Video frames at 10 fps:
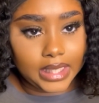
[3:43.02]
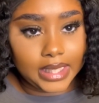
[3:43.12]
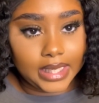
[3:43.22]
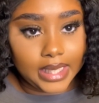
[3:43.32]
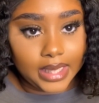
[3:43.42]

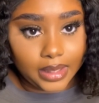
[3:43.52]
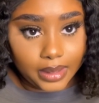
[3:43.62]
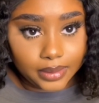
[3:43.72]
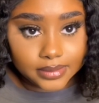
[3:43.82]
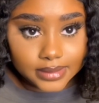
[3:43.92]

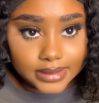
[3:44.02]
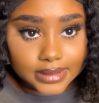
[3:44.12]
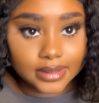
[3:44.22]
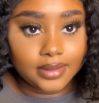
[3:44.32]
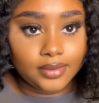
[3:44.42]
else.
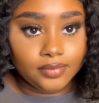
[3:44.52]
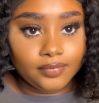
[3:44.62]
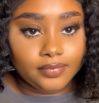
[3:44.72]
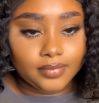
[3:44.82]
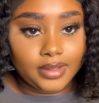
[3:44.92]

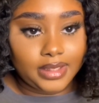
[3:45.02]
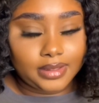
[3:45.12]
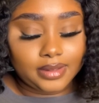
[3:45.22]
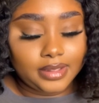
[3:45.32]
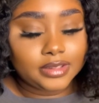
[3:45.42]

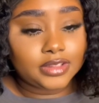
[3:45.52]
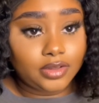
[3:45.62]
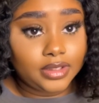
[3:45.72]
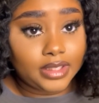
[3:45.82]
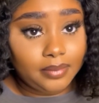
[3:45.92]
Like it's
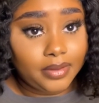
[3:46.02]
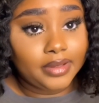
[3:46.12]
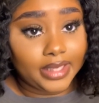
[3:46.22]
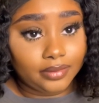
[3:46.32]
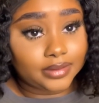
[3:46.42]
gonna come out
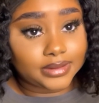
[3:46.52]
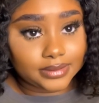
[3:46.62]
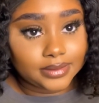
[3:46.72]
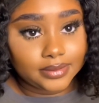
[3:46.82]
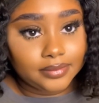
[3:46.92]

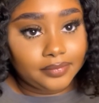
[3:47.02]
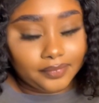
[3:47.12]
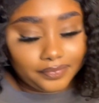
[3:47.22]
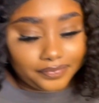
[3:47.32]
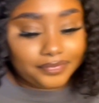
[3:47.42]
elks.
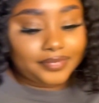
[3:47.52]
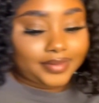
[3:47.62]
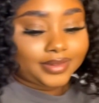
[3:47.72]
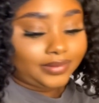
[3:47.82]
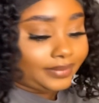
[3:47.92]

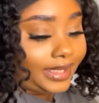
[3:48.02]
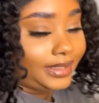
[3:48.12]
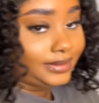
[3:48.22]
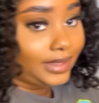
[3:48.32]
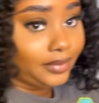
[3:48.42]

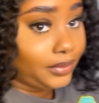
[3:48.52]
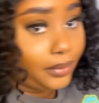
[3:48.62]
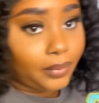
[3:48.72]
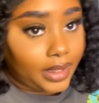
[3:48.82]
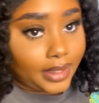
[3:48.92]
Okay, I don't know
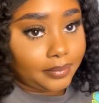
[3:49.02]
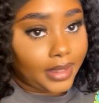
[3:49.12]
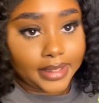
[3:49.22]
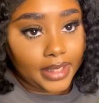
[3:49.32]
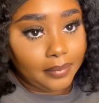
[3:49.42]
why, but
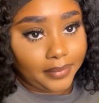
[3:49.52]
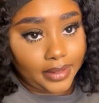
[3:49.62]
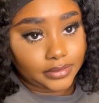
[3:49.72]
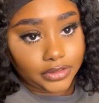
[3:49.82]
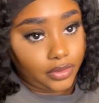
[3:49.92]
I can't
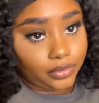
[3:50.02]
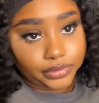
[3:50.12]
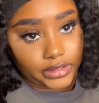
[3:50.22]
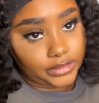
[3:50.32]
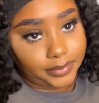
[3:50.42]
pronounce it. Y'all don't
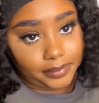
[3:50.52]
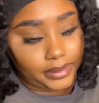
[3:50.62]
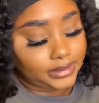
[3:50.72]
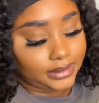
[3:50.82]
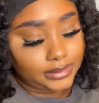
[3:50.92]
judge me,
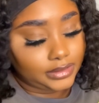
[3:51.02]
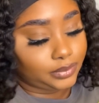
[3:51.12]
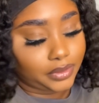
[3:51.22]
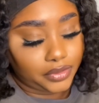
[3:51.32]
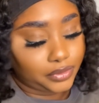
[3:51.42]
please. That's just
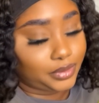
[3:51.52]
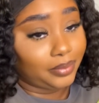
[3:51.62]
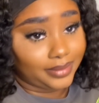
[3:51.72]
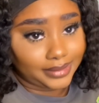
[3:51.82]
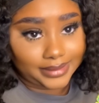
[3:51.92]
one of those
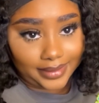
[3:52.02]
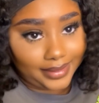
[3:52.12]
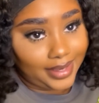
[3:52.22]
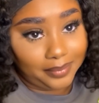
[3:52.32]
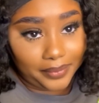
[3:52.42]
words I
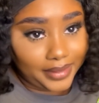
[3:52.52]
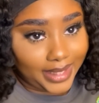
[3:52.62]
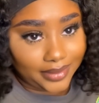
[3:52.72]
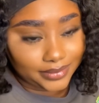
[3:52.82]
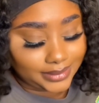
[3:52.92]
can't
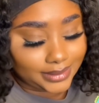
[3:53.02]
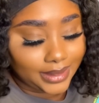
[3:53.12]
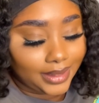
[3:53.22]
pronounce.